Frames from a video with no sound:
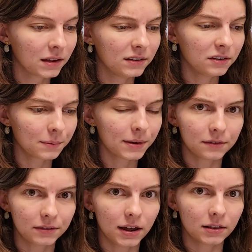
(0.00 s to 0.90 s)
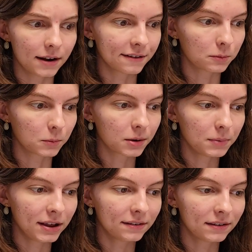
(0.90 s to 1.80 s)
this is where you'll see a lot of the work
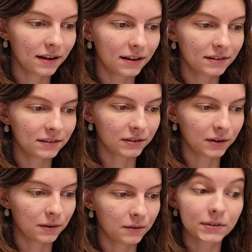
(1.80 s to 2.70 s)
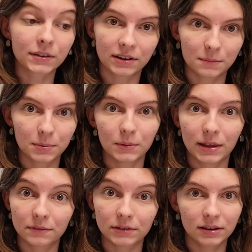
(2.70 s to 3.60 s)
being done. So for example,
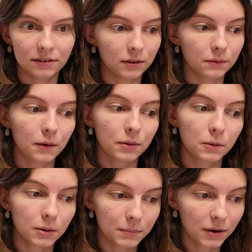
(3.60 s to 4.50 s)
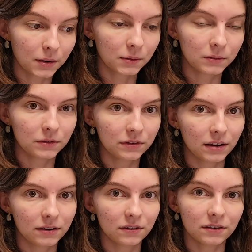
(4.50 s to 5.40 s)
like releasing growth hormones
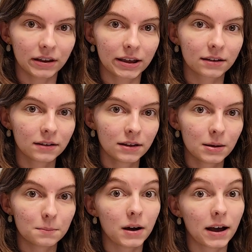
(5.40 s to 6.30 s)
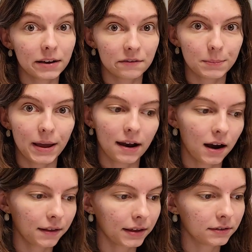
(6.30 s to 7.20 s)
and just like body
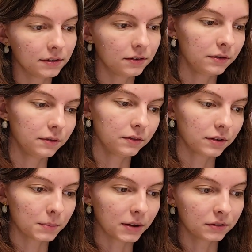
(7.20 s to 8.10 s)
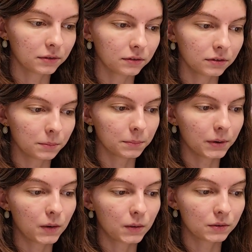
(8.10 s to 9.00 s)
repair, like tissues, muscles,
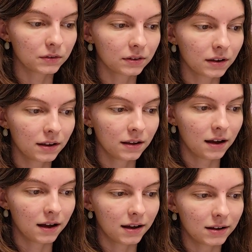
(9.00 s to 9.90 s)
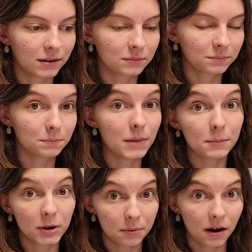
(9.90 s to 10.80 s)
bones.
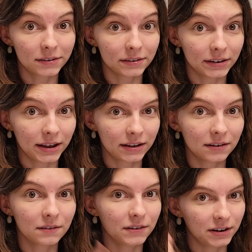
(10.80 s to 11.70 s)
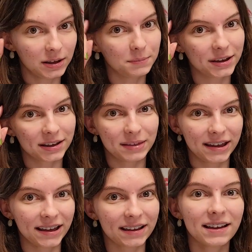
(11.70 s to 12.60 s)
Memory processing, really big
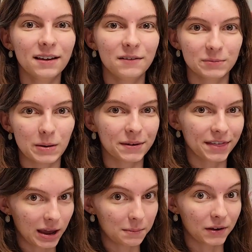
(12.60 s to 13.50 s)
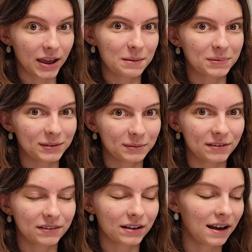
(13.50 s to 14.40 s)
thing. If you remember the hippocampus, which